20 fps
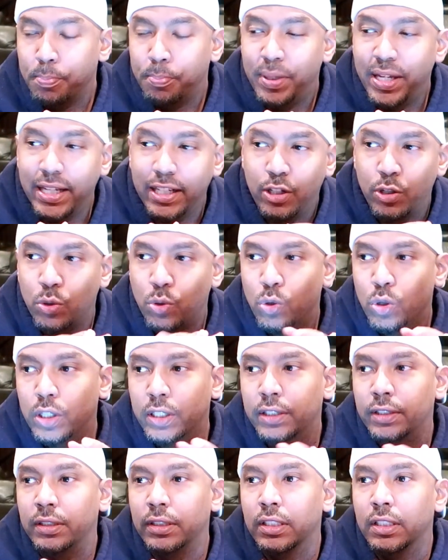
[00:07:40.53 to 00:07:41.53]

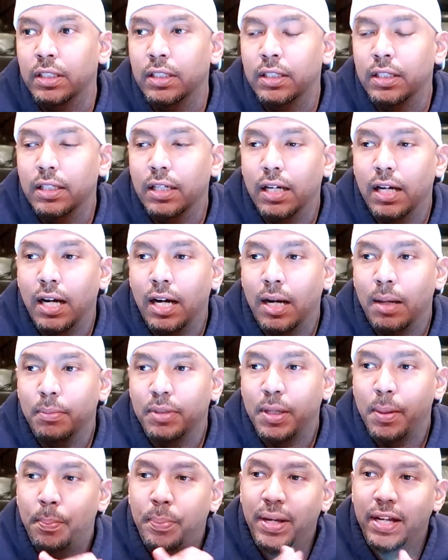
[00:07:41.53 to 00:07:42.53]
Bitcoin,
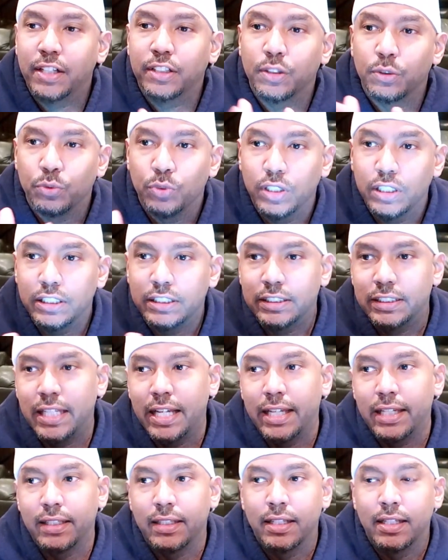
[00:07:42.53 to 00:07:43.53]
compared to real
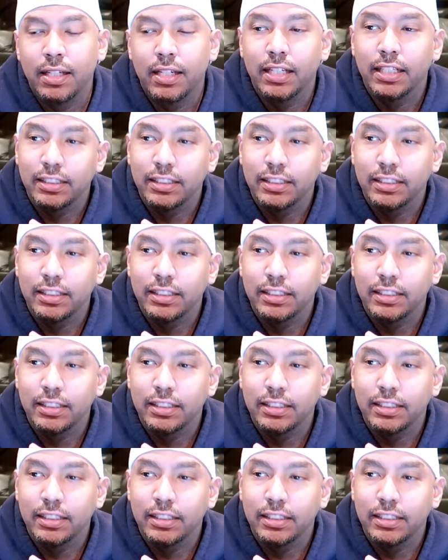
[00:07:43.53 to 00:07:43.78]
estate,